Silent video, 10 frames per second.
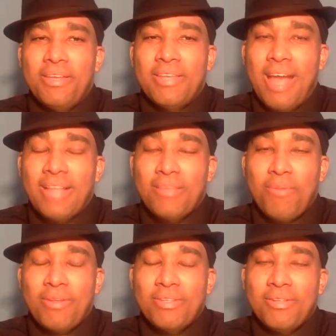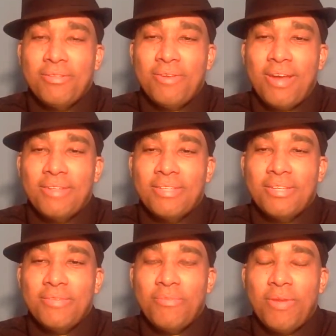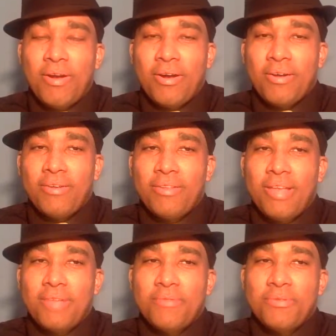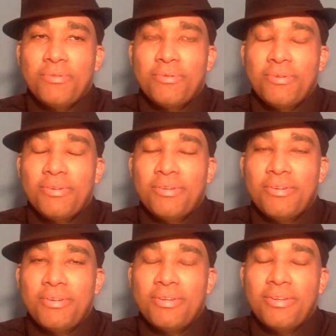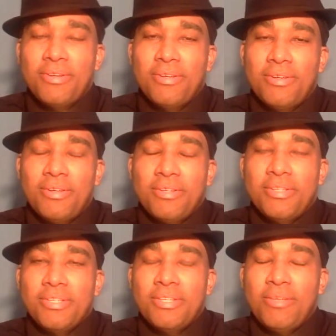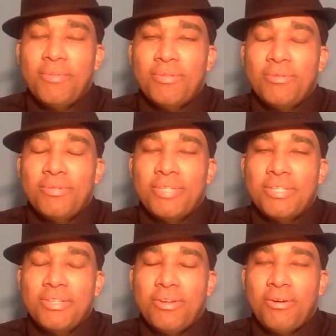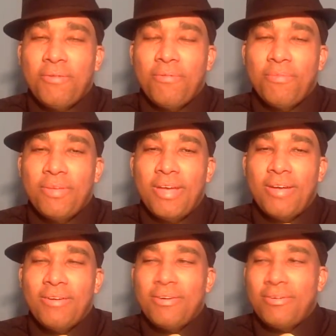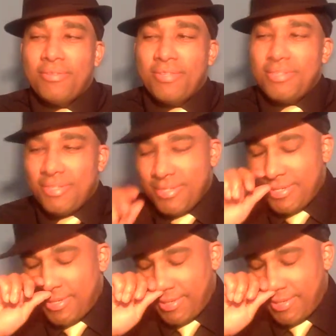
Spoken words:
Not the president of the United States of America, that's for sure. She's a little bit too sister girl for me. I don't know. She's